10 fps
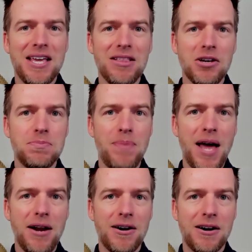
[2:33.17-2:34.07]
He looks
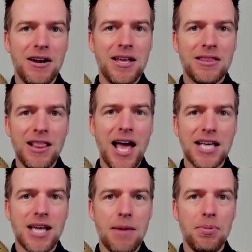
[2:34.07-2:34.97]
better the
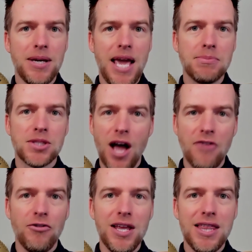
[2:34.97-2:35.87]
last couple of games.
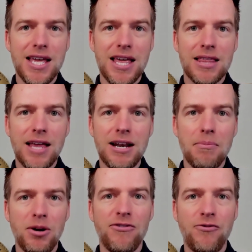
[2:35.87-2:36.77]
Not really. That
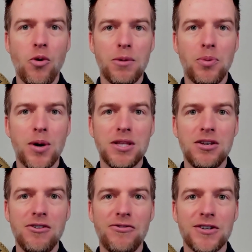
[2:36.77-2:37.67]
number of
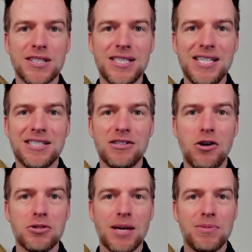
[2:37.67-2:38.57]
4.2 for the season
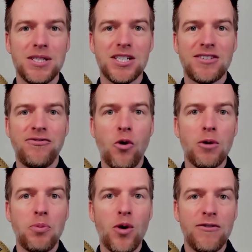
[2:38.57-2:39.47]
goes up to just
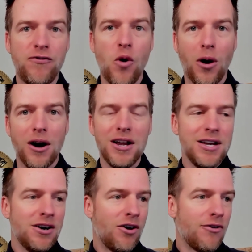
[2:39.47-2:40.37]
4.4
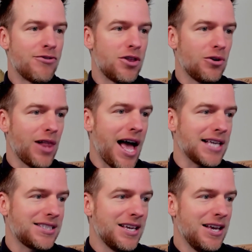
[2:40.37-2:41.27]
over their
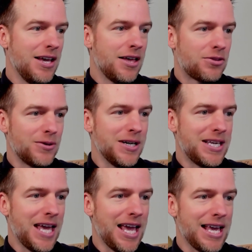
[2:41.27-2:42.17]
last three
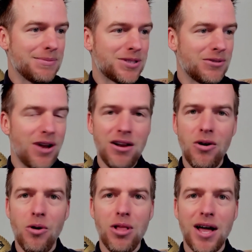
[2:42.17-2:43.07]
games. So, not
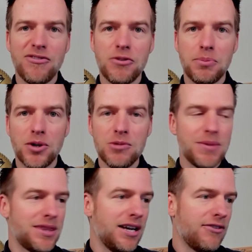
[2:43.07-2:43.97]
a whole lot of
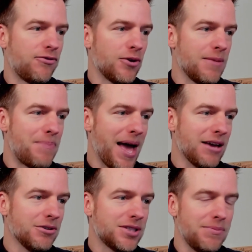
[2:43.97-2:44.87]
improvement there for the Bengals.